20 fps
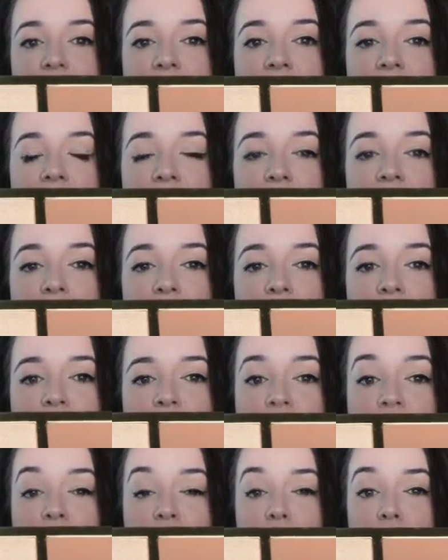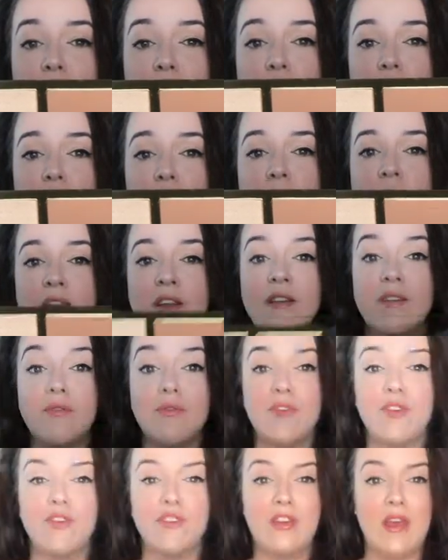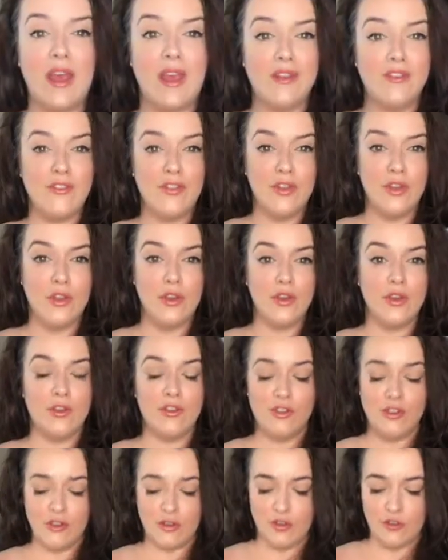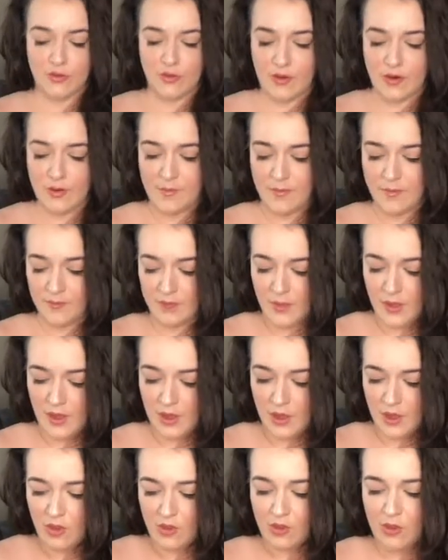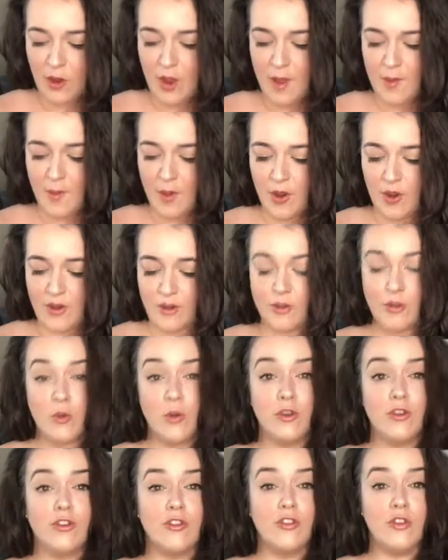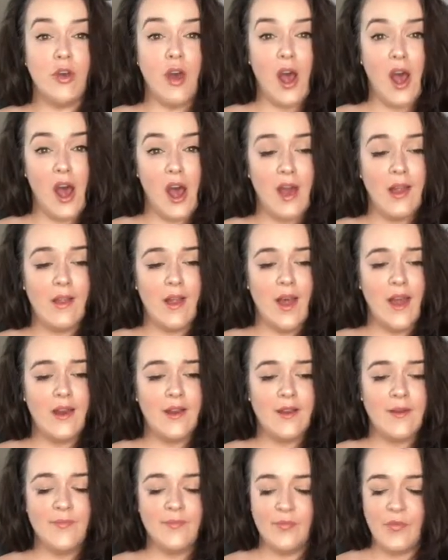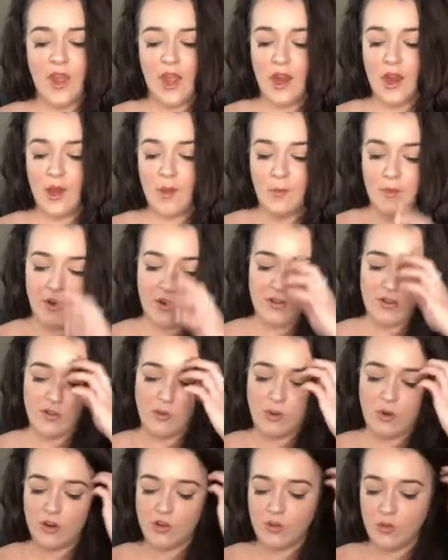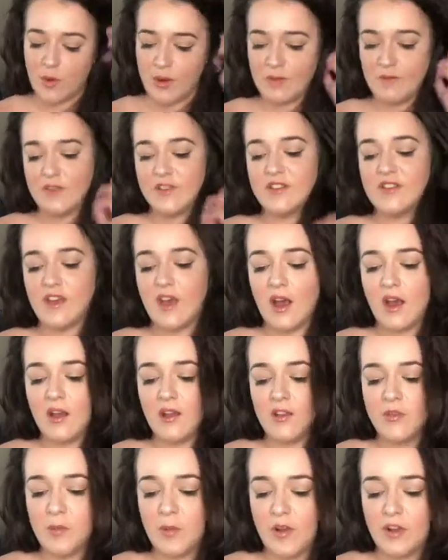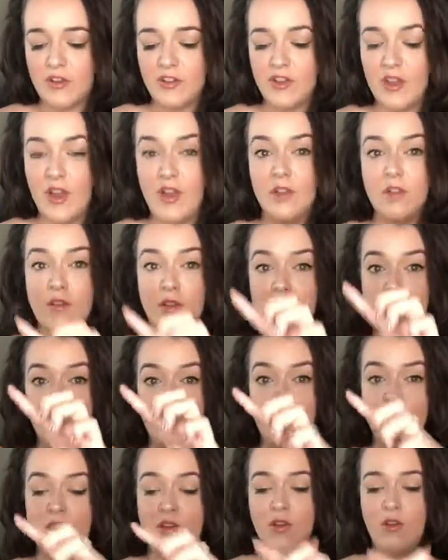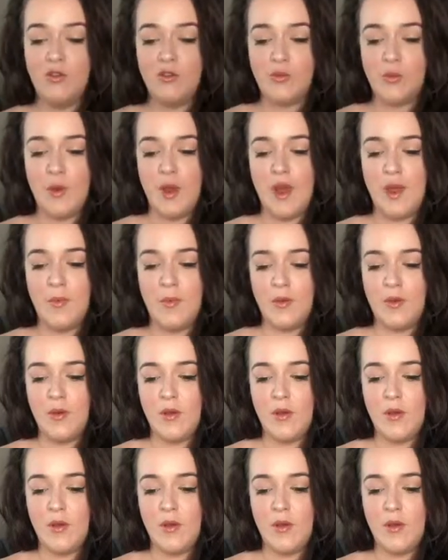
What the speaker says: How gorgeous. So many different shades that you can choose from. So I'm going to swatch the highlighter and I'm going to swatch one of the darkest blush shades. Single swipe.